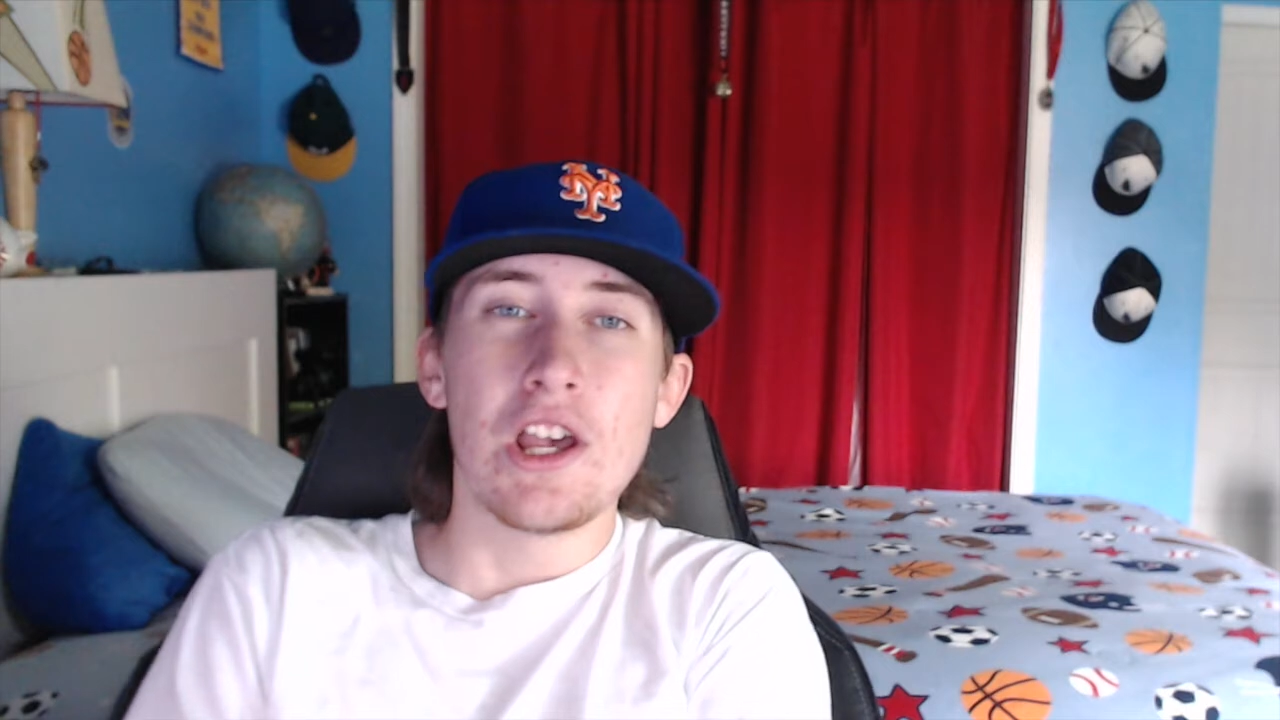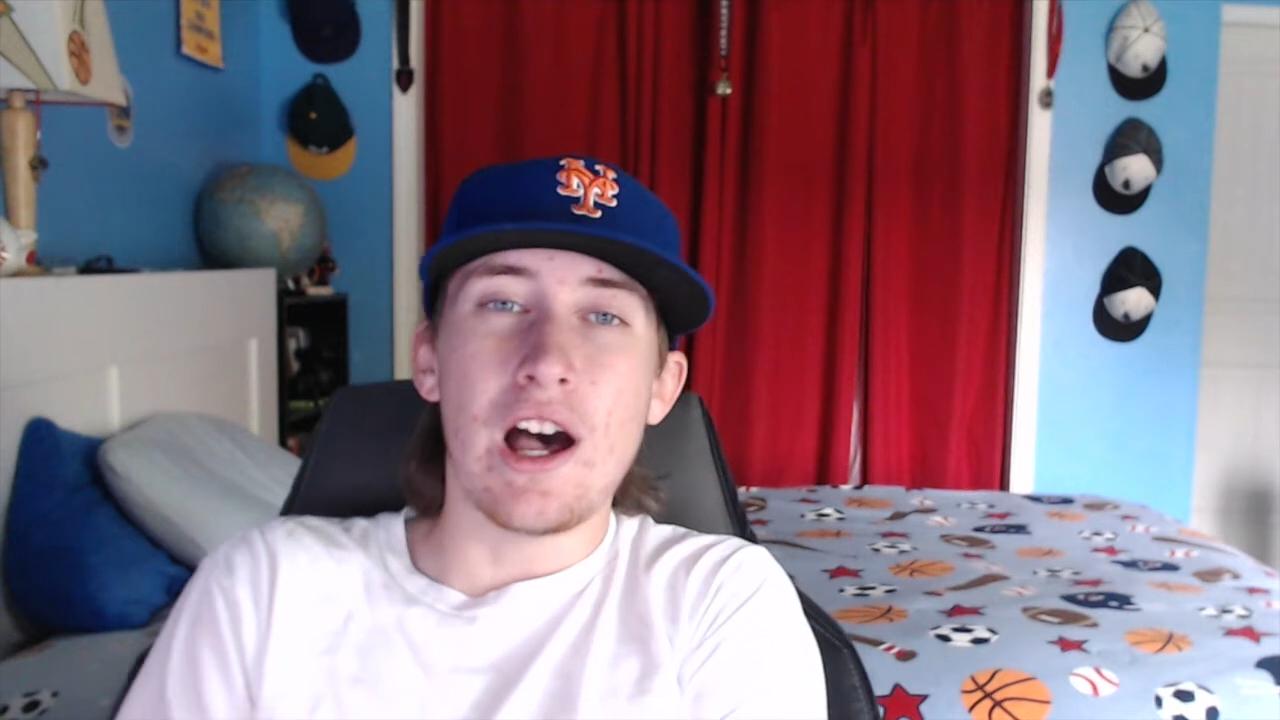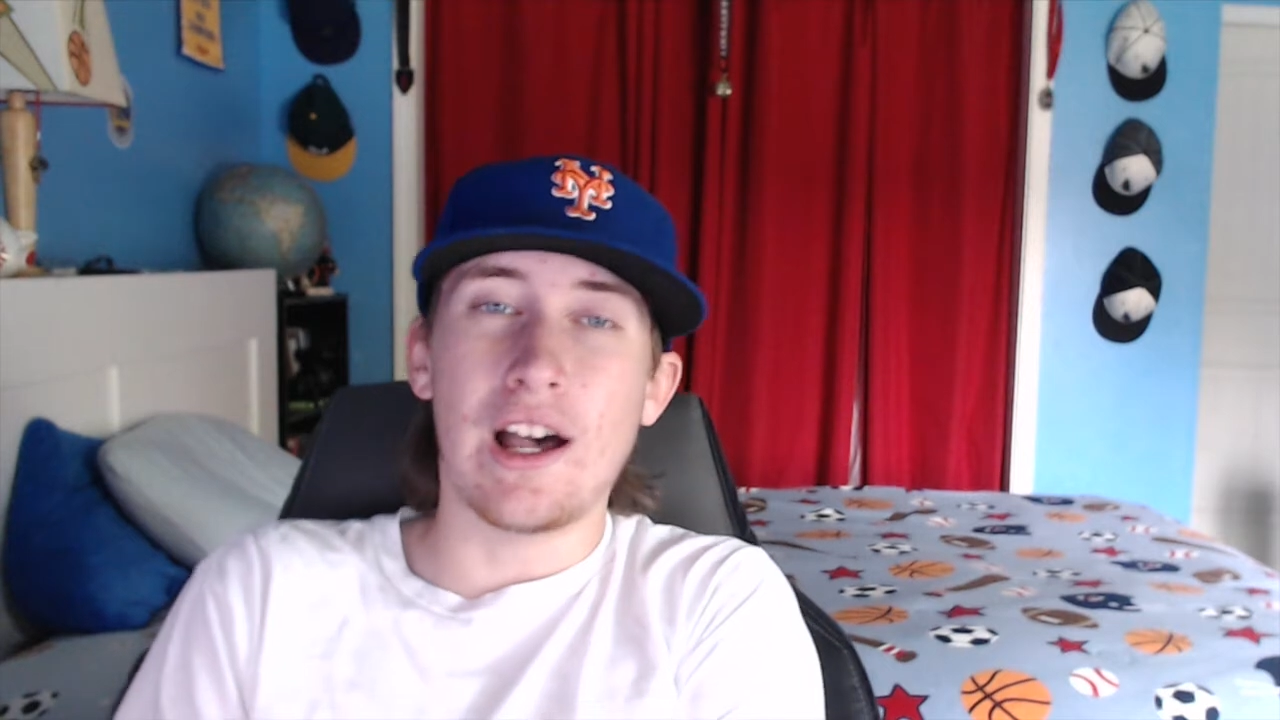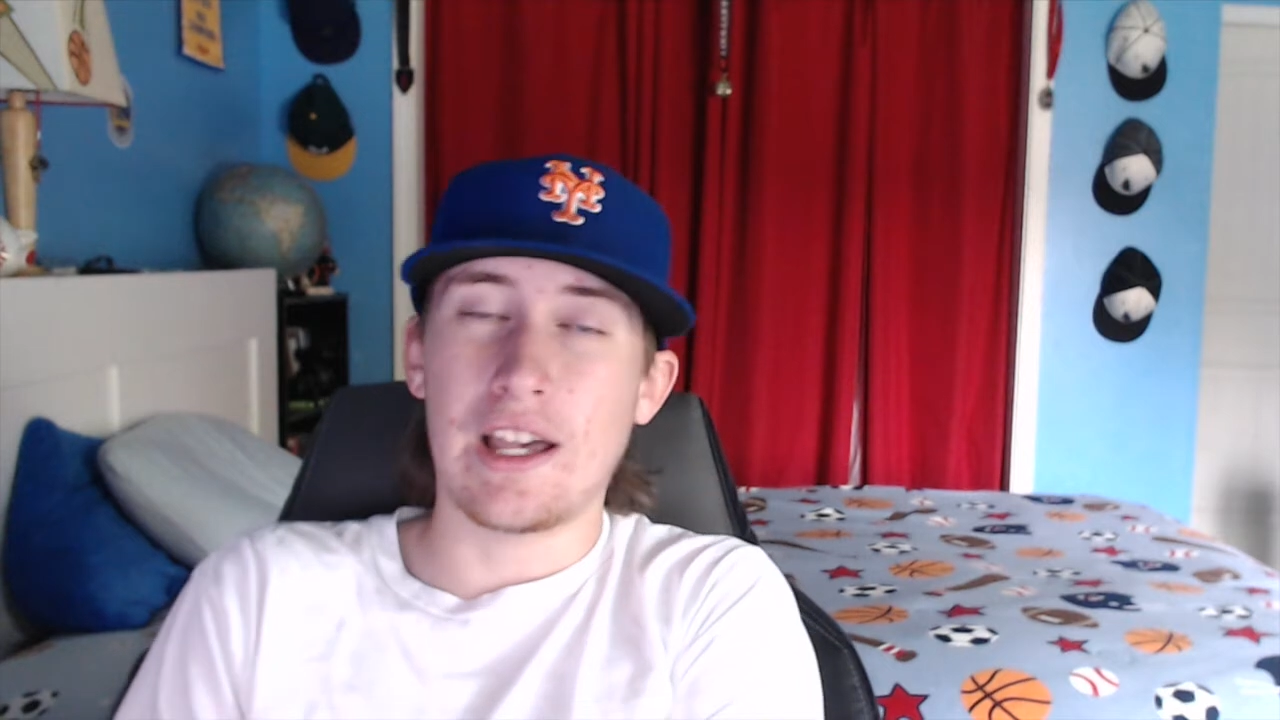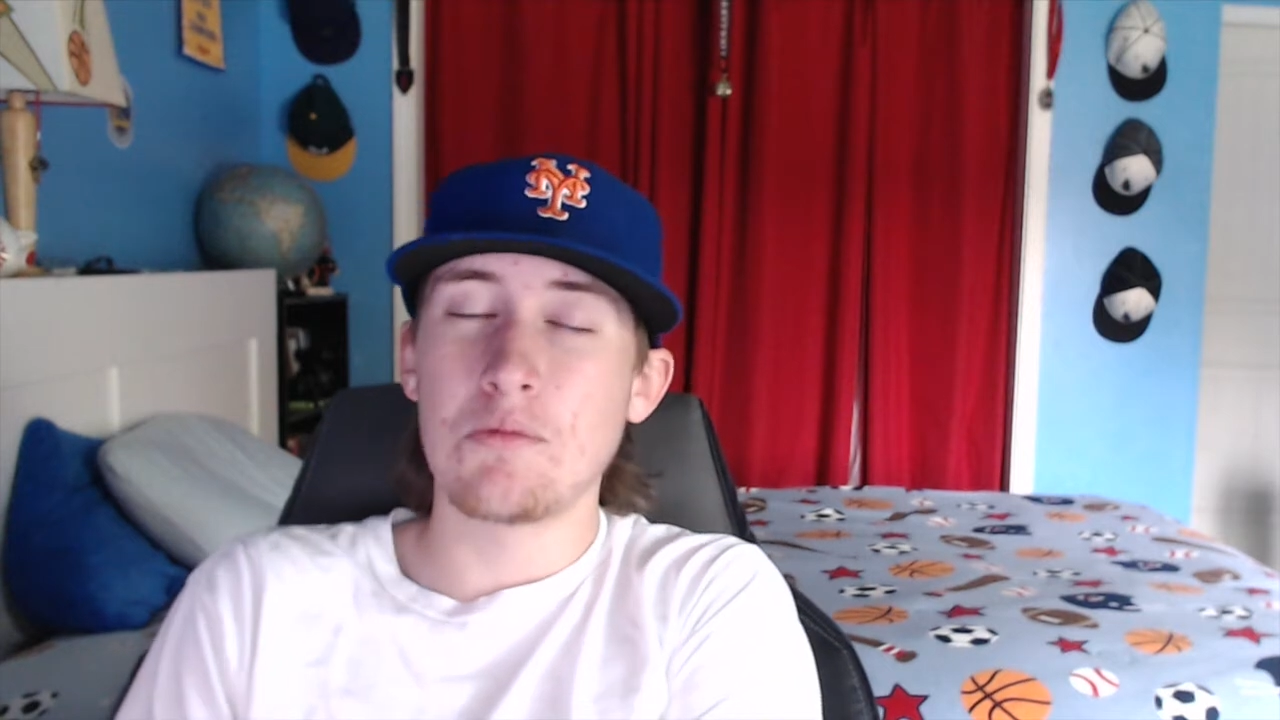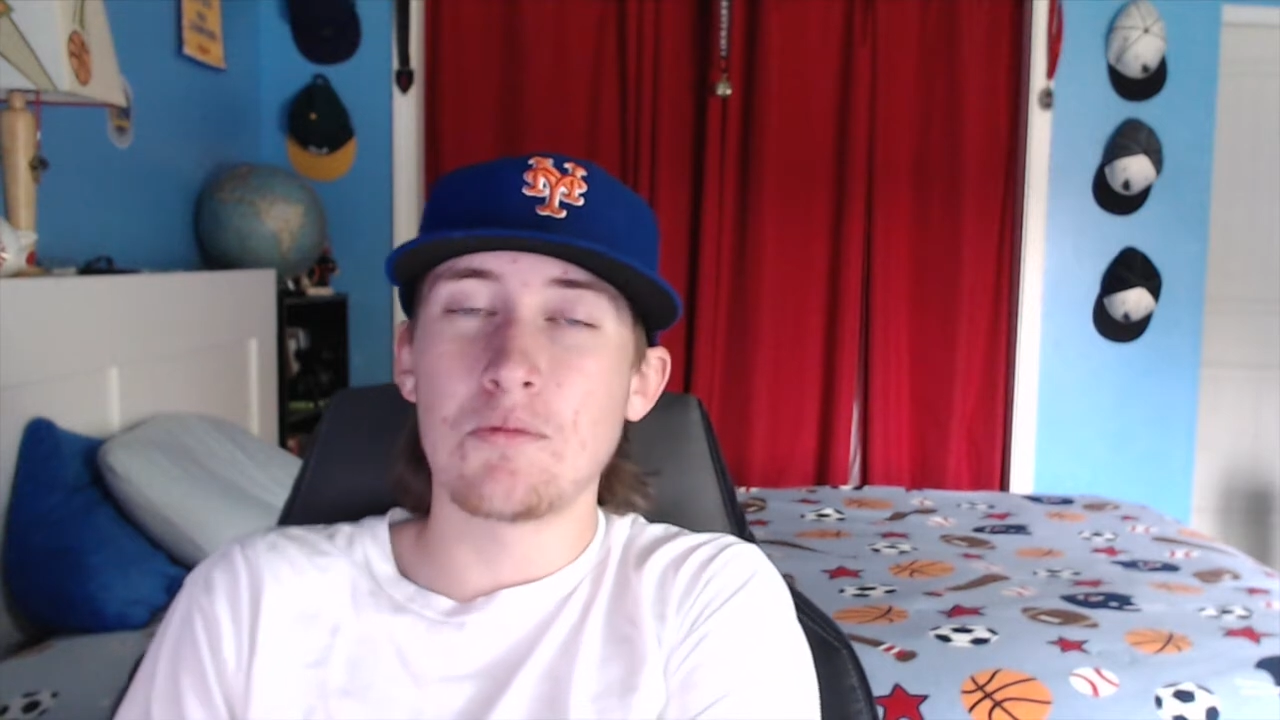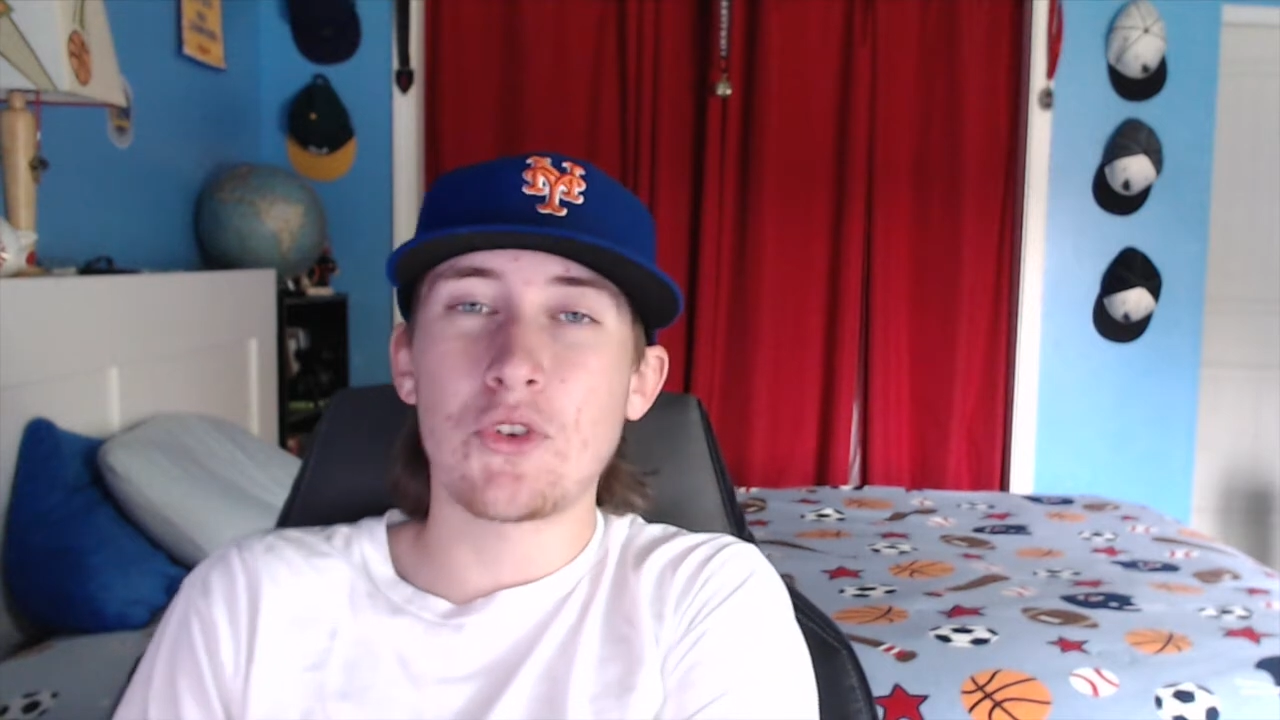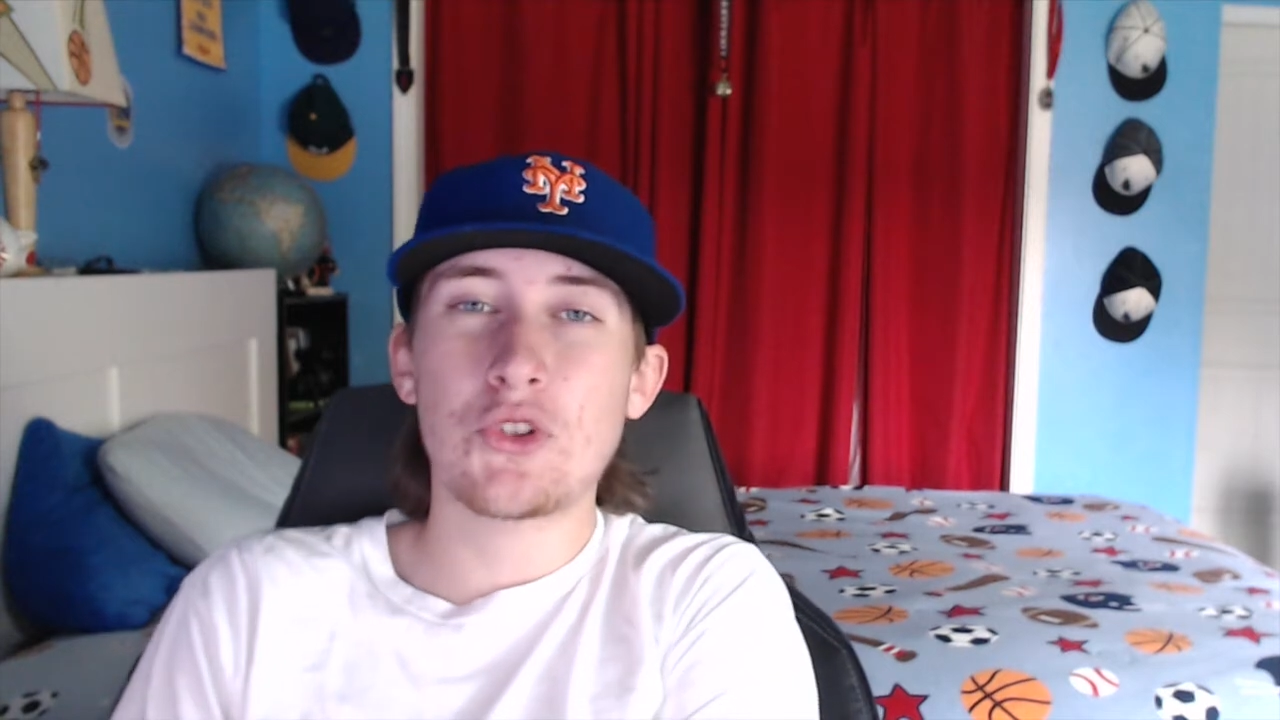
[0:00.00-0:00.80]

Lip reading: a couple more